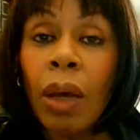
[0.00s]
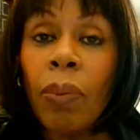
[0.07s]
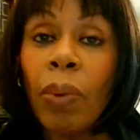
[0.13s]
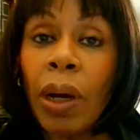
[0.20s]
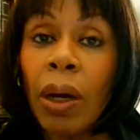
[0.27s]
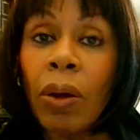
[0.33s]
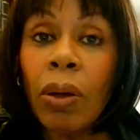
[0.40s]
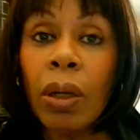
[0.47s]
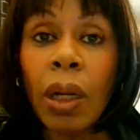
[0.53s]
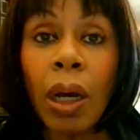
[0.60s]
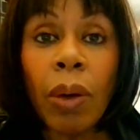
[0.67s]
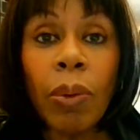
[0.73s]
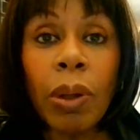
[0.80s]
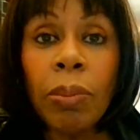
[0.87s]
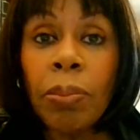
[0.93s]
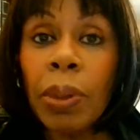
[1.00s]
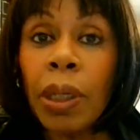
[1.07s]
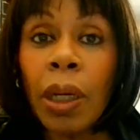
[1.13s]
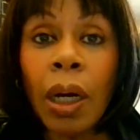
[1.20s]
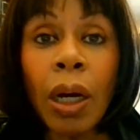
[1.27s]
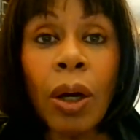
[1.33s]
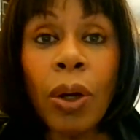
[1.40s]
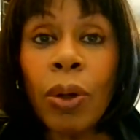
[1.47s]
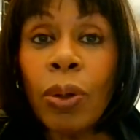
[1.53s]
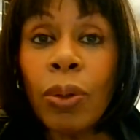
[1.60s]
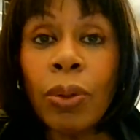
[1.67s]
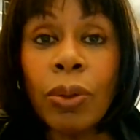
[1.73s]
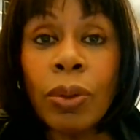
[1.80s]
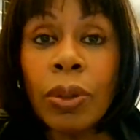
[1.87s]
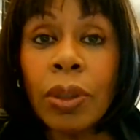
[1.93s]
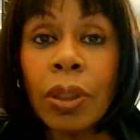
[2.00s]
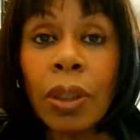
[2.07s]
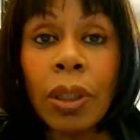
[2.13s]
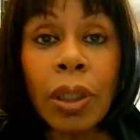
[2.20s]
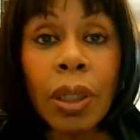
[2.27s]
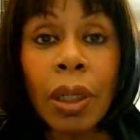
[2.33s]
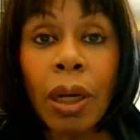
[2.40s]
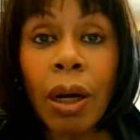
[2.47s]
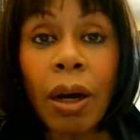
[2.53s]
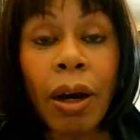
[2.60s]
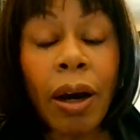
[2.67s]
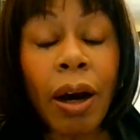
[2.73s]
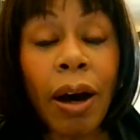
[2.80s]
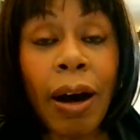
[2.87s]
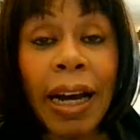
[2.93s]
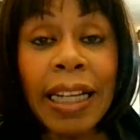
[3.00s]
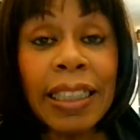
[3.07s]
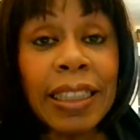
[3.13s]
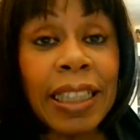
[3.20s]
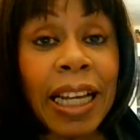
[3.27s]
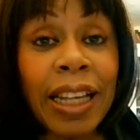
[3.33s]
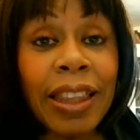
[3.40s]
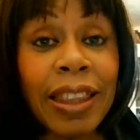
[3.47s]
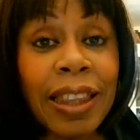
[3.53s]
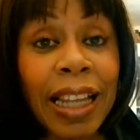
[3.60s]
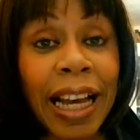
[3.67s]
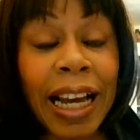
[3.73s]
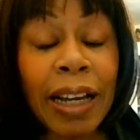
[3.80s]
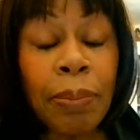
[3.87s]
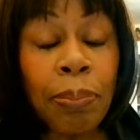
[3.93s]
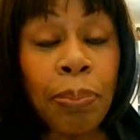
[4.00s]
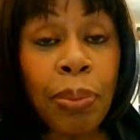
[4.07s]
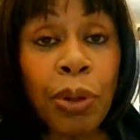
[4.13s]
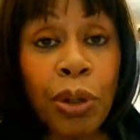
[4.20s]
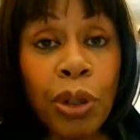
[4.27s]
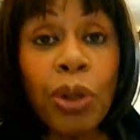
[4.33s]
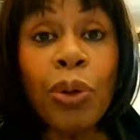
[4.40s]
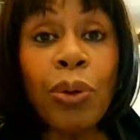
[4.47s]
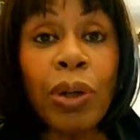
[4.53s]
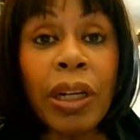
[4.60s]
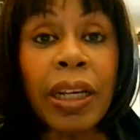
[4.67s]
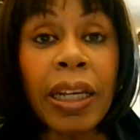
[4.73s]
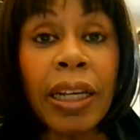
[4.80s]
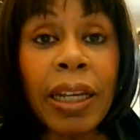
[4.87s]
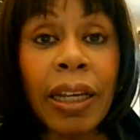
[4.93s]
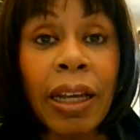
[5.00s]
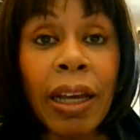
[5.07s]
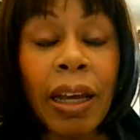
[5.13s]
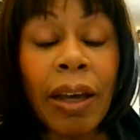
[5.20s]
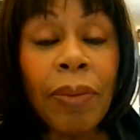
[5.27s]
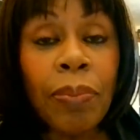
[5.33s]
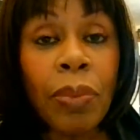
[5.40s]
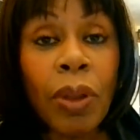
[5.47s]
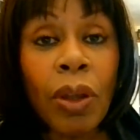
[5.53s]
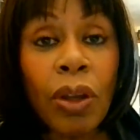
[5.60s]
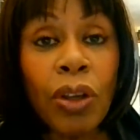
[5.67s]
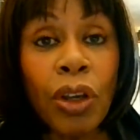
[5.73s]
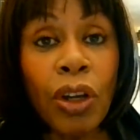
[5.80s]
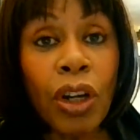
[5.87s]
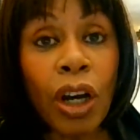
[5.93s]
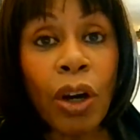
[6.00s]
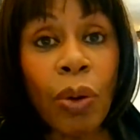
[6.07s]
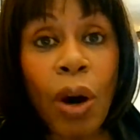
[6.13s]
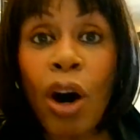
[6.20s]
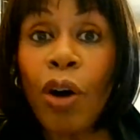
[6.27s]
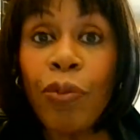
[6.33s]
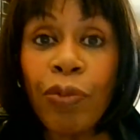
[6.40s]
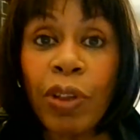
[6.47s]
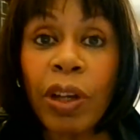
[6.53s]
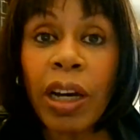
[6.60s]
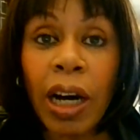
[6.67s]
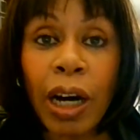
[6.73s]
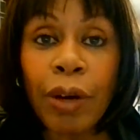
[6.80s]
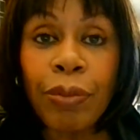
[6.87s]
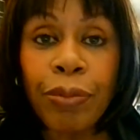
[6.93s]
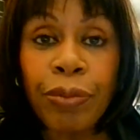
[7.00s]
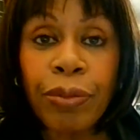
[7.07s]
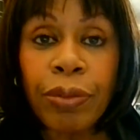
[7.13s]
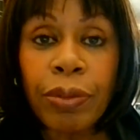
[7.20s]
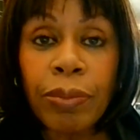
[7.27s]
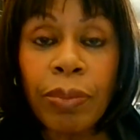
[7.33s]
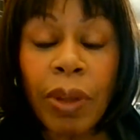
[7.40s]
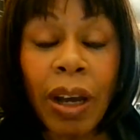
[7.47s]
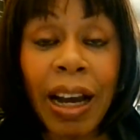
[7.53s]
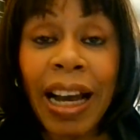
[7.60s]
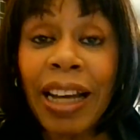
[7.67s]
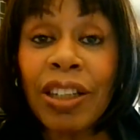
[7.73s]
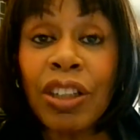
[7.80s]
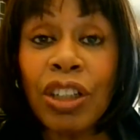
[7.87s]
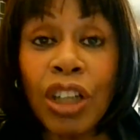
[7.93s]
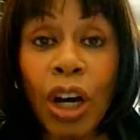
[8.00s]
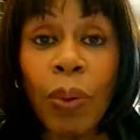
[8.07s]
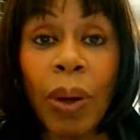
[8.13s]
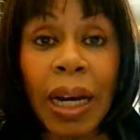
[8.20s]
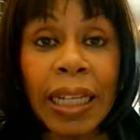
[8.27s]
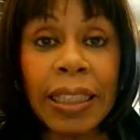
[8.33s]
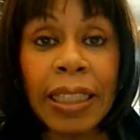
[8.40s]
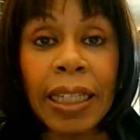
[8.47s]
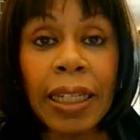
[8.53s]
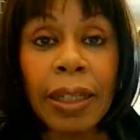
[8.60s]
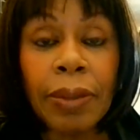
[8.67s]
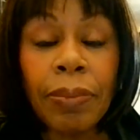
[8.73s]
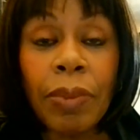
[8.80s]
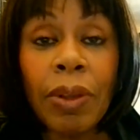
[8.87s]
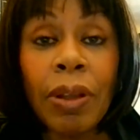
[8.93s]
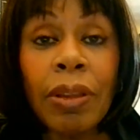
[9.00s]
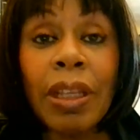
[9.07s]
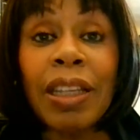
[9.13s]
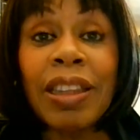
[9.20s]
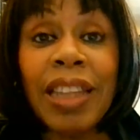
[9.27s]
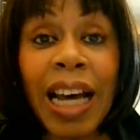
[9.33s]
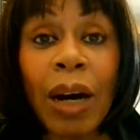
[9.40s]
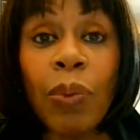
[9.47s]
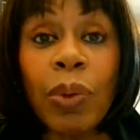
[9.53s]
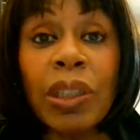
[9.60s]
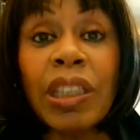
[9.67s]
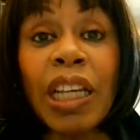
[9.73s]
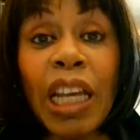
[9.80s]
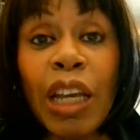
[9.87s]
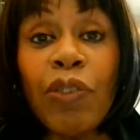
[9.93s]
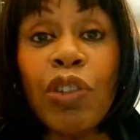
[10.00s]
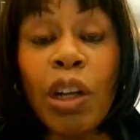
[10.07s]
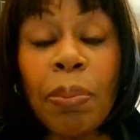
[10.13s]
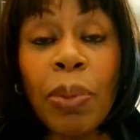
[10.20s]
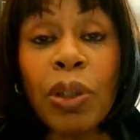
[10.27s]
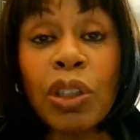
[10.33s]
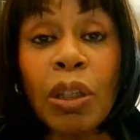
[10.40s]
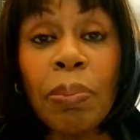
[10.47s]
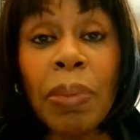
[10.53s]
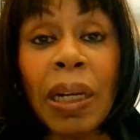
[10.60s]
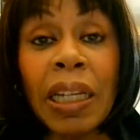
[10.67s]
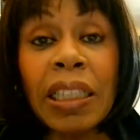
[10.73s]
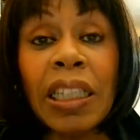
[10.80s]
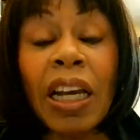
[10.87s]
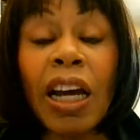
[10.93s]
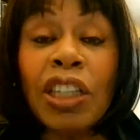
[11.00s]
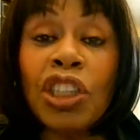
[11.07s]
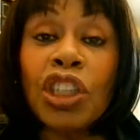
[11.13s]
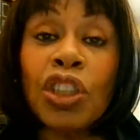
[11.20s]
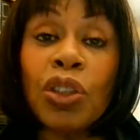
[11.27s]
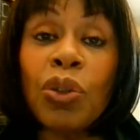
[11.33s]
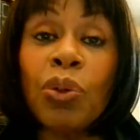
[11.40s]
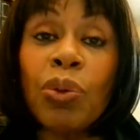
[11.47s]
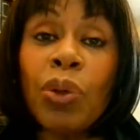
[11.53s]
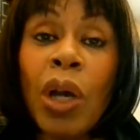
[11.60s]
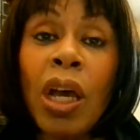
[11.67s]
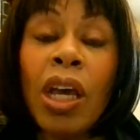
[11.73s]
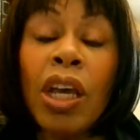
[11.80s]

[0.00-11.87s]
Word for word: Well, lo and behold, I said that purely, you know, off the cuff. I had no idea that that was even a possibility. I just thought,